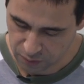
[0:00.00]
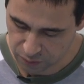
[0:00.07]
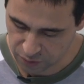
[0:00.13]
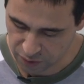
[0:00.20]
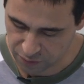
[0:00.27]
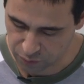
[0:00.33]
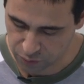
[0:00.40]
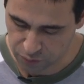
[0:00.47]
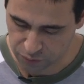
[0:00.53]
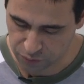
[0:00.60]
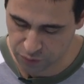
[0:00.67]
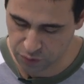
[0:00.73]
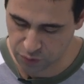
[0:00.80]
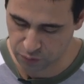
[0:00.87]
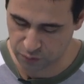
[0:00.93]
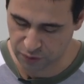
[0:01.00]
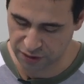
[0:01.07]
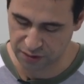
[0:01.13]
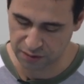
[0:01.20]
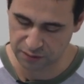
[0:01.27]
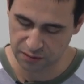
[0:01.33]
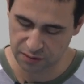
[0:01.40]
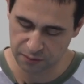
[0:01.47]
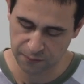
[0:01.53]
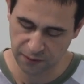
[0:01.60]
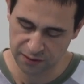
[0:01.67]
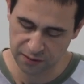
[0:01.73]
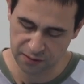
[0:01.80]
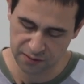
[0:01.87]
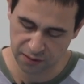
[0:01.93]
Okay, I will continue writing the
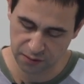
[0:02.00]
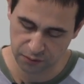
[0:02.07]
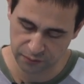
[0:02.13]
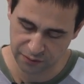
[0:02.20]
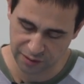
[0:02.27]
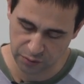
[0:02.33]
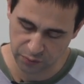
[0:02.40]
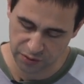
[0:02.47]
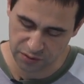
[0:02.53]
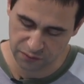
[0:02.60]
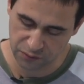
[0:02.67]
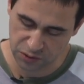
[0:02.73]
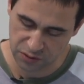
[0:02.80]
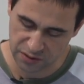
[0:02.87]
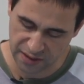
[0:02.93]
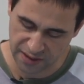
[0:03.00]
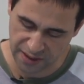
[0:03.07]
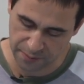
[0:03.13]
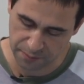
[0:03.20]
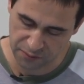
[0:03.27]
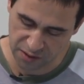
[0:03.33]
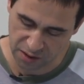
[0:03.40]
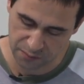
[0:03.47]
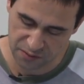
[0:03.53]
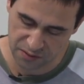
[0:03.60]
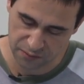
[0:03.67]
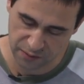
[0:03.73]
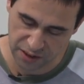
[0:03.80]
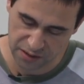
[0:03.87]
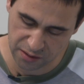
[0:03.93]
right-hand side of the equation, which is m times
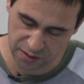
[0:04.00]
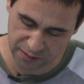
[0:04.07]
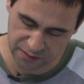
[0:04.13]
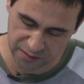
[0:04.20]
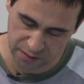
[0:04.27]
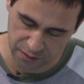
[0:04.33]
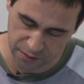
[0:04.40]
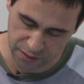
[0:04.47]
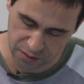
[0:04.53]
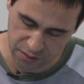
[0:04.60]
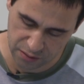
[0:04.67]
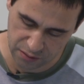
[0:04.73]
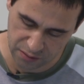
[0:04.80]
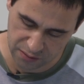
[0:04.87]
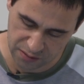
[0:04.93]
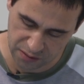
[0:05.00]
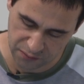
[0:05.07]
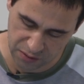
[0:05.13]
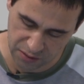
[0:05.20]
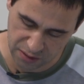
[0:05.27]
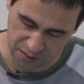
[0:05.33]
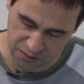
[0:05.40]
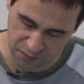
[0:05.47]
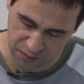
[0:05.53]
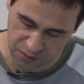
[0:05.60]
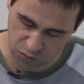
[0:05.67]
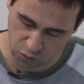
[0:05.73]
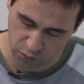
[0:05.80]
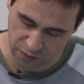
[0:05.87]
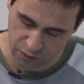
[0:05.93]
radial acceleration is given as v
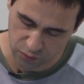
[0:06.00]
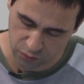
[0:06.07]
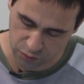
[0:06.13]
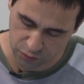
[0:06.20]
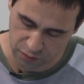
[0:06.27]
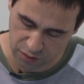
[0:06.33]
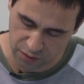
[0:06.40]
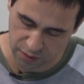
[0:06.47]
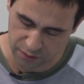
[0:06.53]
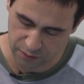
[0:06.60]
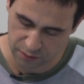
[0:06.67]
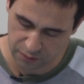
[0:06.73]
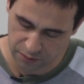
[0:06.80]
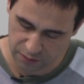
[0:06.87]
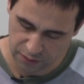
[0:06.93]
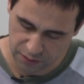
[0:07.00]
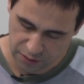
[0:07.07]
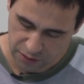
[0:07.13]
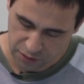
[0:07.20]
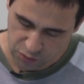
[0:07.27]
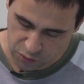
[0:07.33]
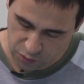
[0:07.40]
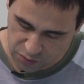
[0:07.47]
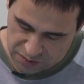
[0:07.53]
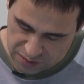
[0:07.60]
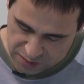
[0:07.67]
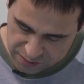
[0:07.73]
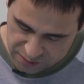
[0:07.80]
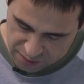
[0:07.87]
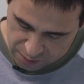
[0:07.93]
squared over r. So you see
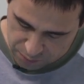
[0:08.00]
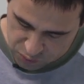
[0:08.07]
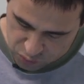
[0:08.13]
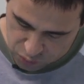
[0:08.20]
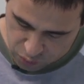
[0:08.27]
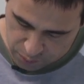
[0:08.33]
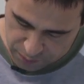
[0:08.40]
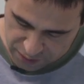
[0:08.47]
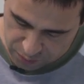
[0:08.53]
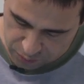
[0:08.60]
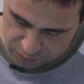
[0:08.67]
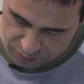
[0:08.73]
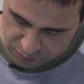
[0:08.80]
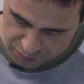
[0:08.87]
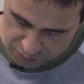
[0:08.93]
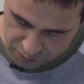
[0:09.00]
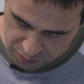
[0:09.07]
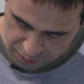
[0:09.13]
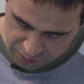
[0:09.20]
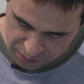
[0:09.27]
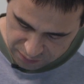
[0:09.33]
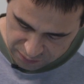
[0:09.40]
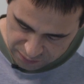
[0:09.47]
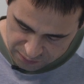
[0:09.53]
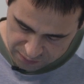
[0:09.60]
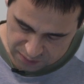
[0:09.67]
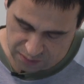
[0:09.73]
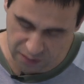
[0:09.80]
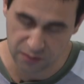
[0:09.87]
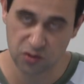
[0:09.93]
that m's drop out and r cancels,
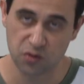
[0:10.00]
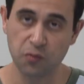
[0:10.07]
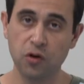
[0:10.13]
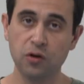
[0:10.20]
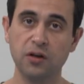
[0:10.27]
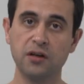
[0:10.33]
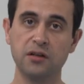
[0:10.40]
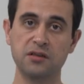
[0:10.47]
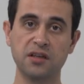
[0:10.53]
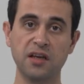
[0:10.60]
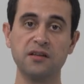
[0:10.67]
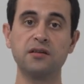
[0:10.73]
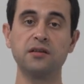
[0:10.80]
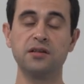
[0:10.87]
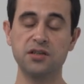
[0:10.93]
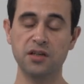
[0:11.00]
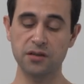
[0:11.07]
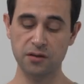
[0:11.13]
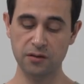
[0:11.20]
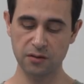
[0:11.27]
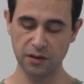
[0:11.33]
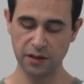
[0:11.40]
the small r's cancel each other.